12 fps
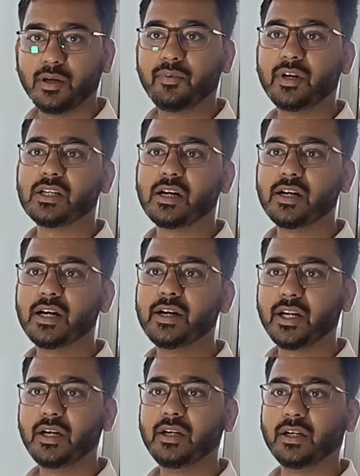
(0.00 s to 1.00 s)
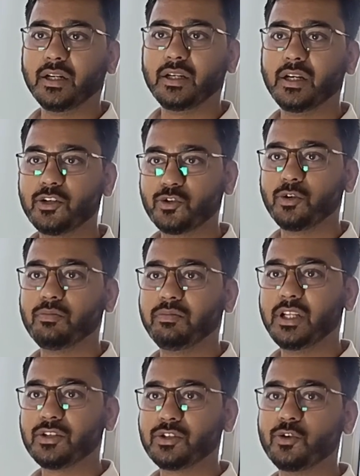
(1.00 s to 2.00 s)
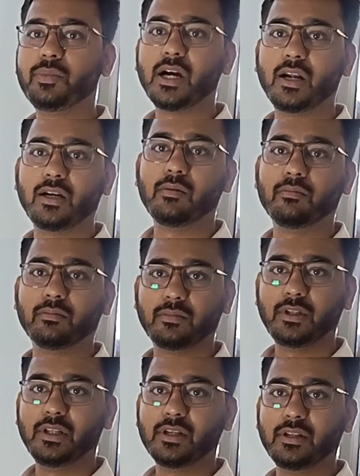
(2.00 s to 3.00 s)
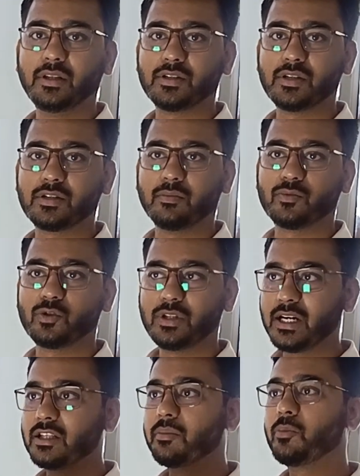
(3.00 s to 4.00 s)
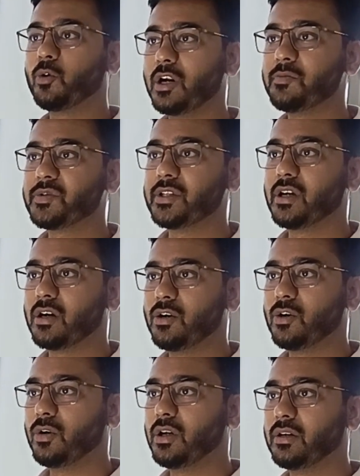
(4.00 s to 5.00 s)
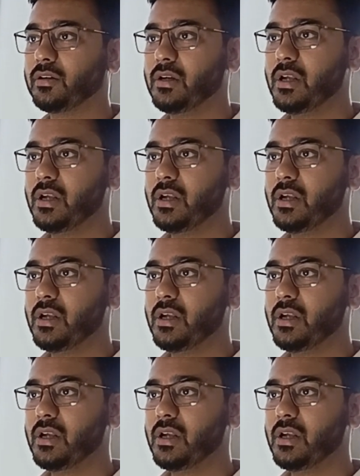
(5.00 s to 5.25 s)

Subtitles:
If it is 110 degree, there should be alarm in the system. So there are the programs in the controller.